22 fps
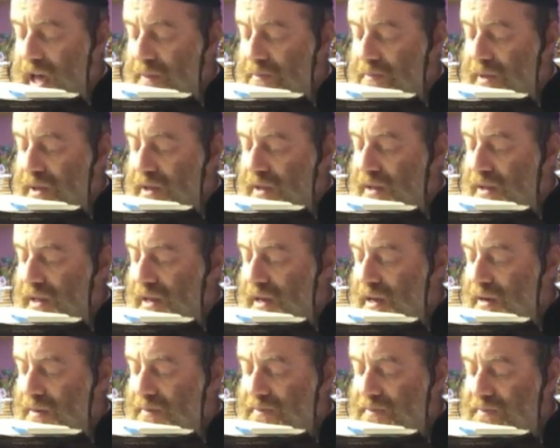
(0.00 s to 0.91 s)
A meal
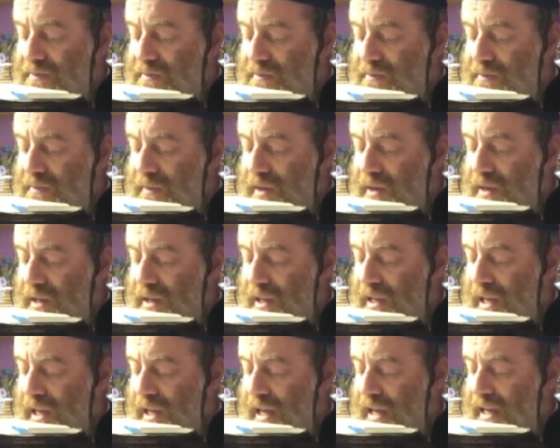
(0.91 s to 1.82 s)

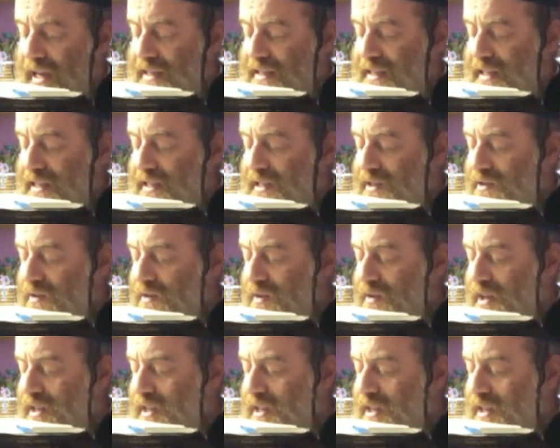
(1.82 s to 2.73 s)
consisted
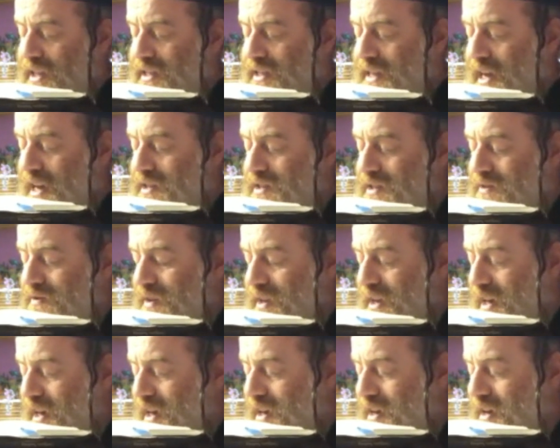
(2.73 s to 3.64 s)
of eating kizais of
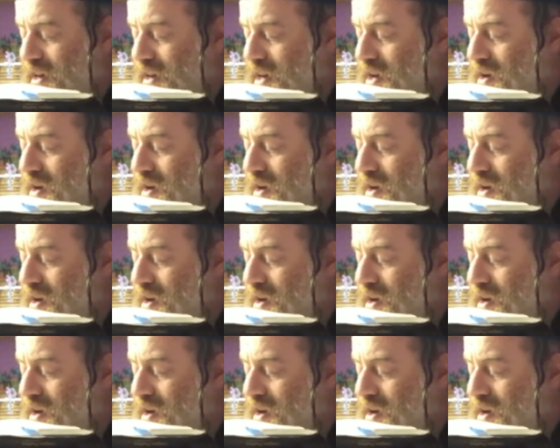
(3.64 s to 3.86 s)
cake